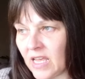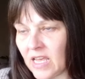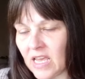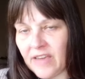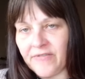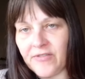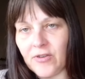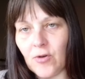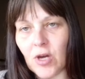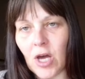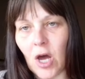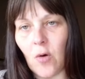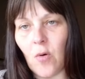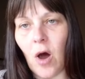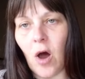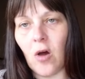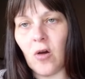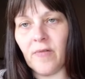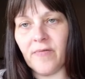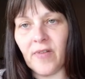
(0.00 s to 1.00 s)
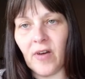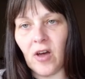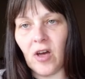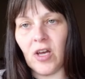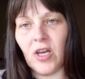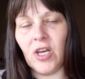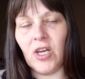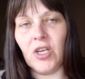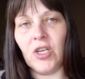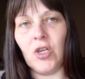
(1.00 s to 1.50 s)
If you go
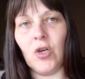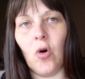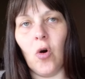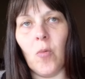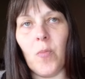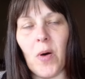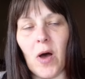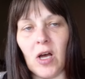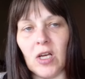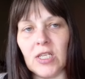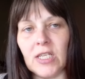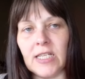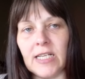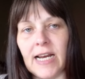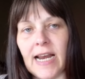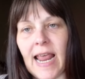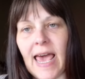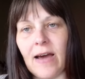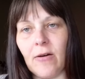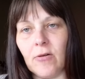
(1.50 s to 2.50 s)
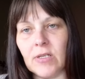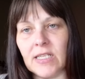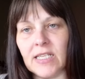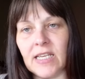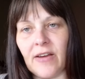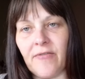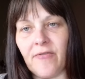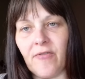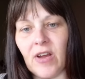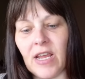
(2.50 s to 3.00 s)
over your personal allowance
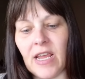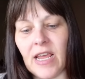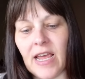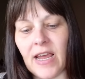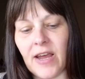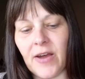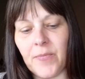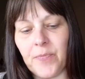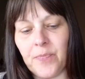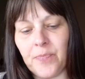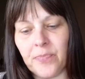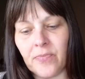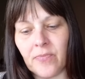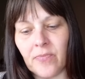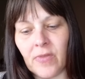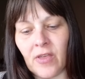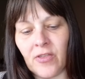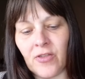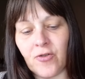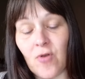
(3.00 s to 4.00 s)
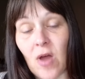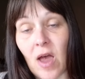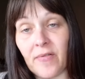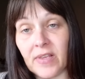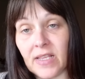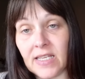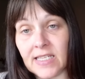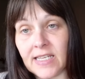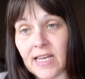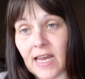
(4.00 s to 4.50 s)
every year through
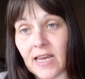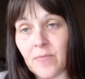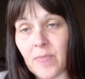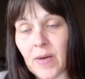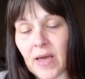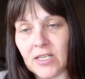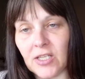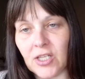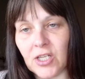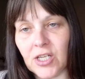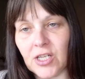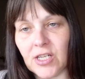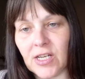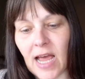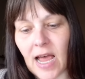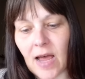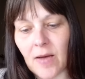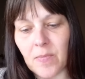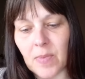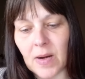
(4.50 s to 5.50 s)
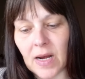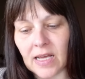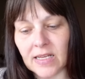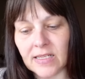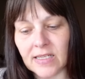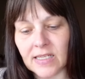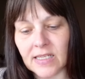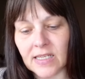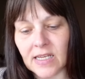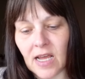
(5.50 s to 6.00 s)
having the state pension and
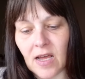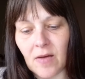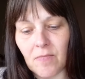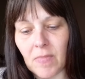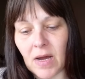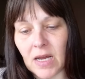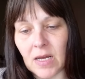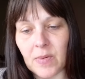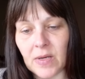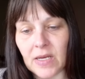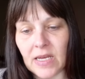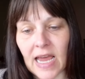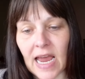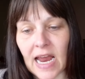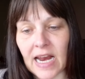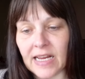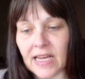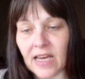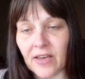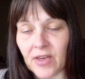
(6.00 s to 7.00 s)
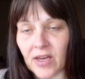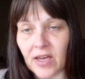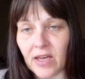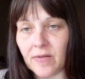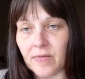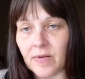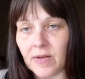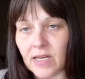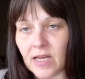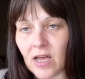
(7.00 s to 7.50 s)
plus maybe any
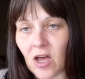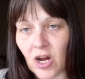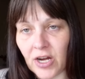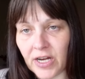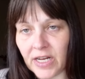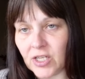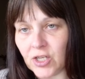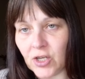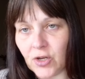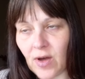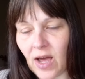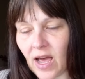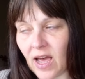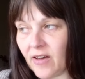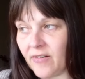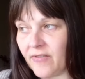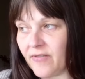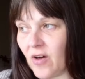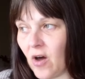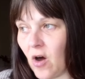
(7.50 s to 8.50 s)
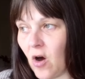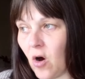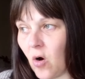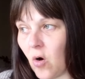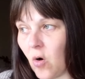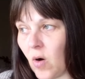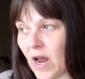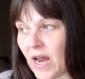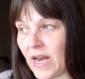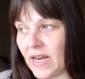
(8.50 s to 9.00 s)
other earnings you have
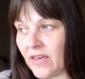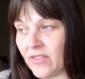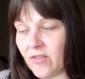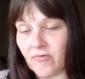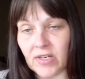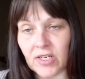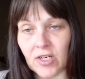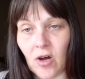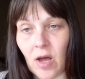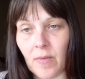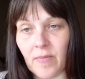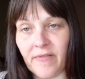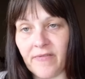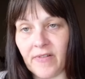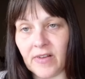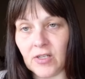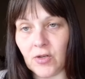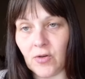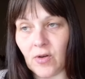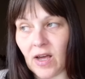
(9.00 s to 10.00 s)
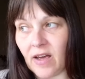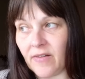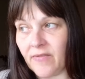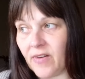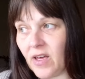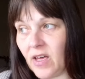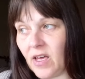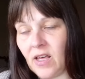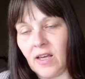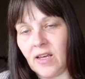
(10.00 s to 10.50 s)
or any other retirement funds you have,
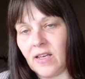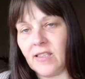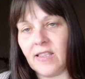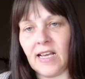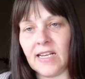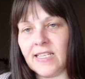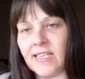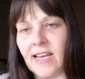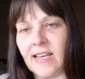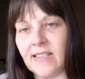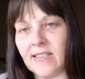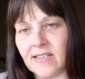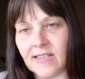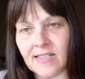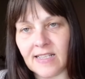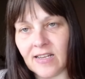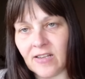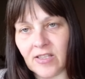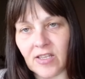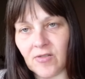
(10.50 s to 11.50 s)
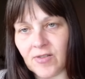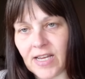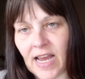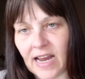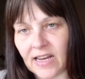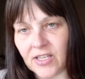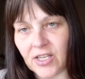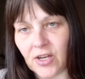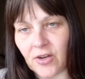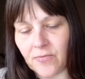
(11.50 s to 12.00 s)
they'll
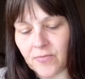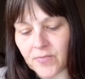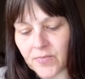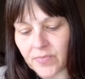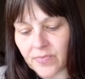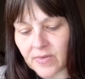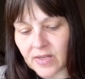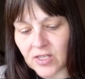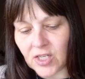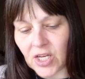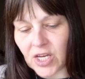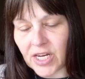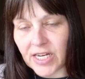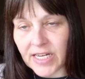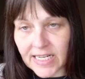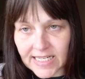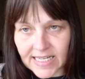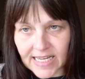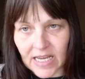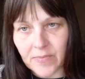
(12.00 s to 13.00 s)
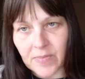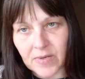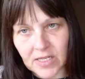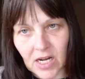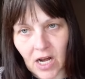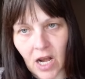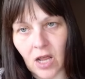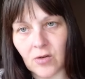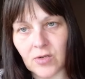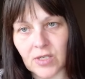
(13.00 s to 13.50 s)
tax you. So you need to keep as
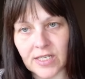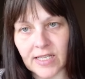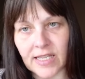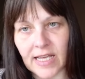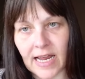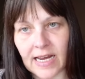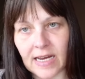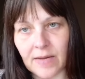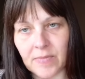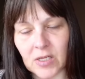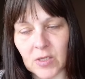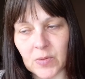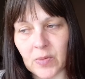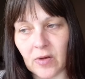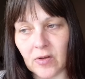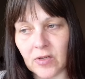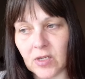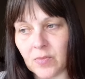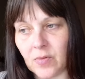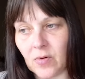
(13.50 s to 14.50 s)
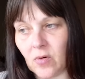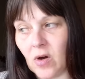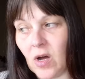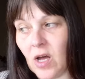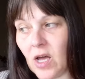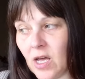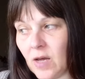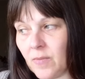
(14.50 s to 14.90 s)
close to that limit as possible.